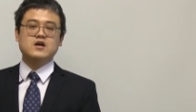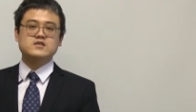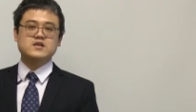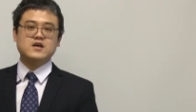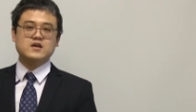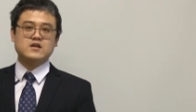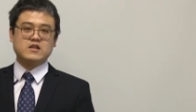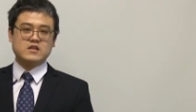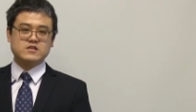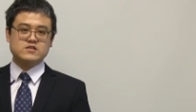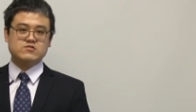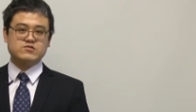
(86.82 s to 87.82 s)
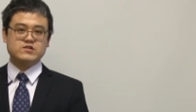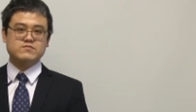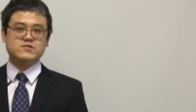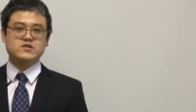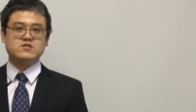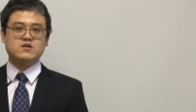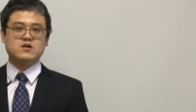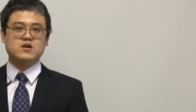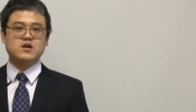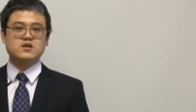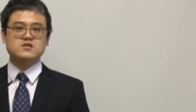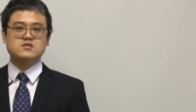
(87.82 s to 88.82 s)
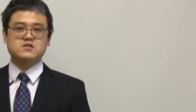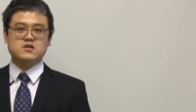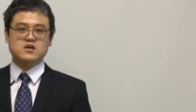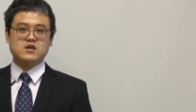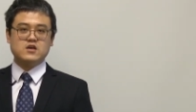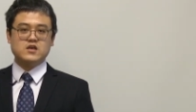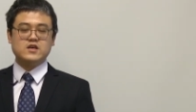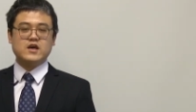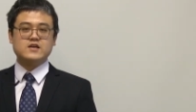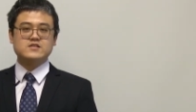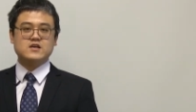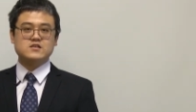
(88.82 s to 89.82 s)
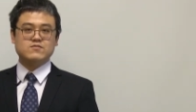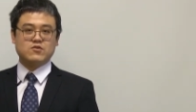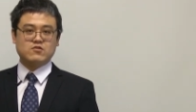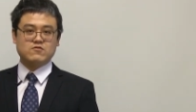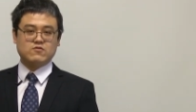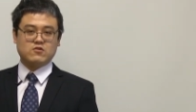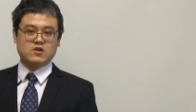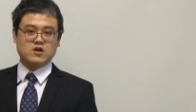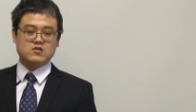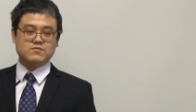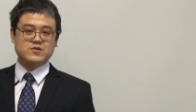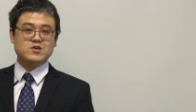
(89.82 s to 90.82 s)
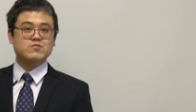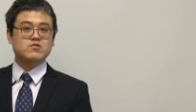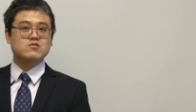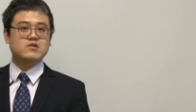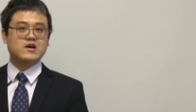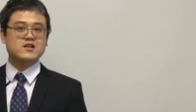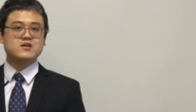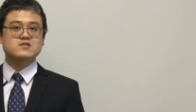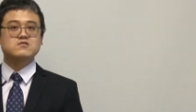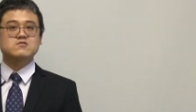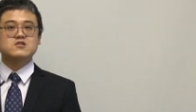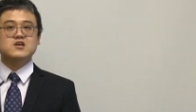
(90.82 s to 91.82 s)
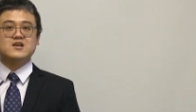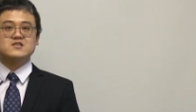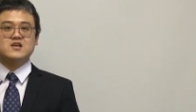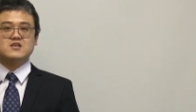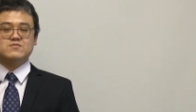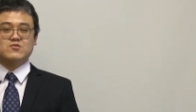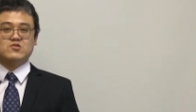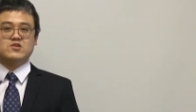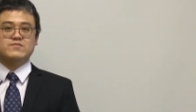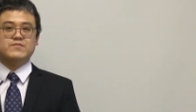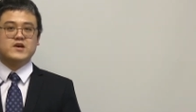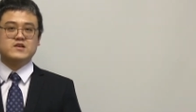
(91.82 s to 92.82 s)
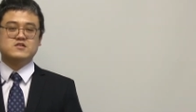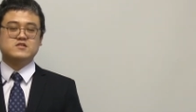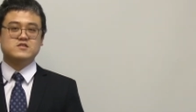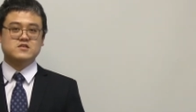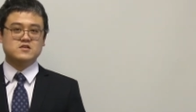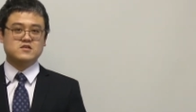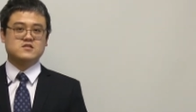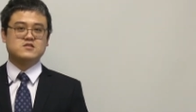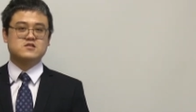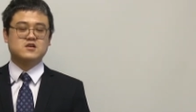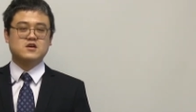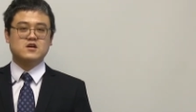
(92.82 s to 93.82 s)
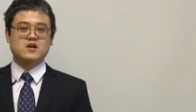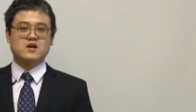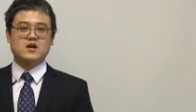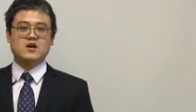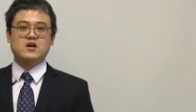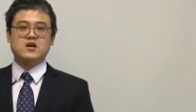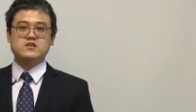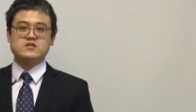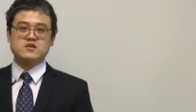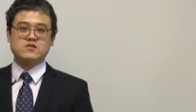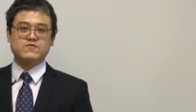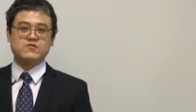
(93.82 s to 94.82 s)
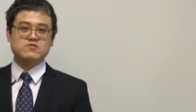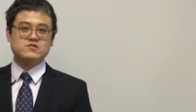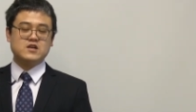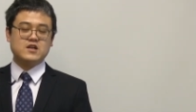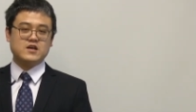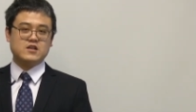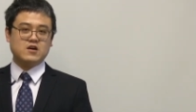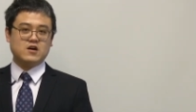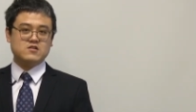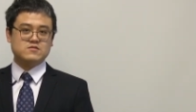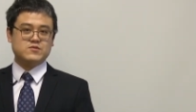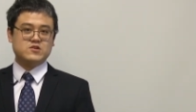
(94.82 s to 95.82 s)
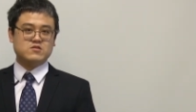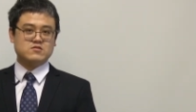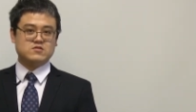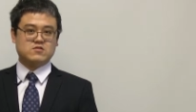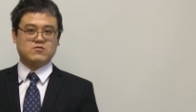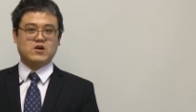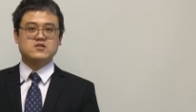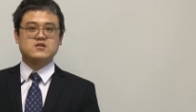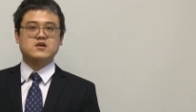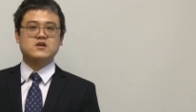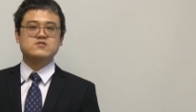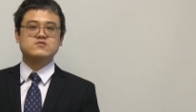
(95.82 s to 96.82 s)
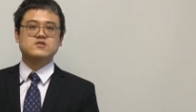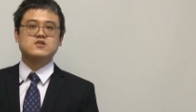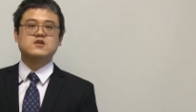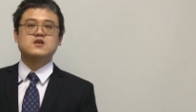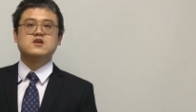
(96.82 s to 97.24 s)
Second, this treatment is inaccessible for a lot of people. It is only accessible in major cities, in a few selected hospitals around the country.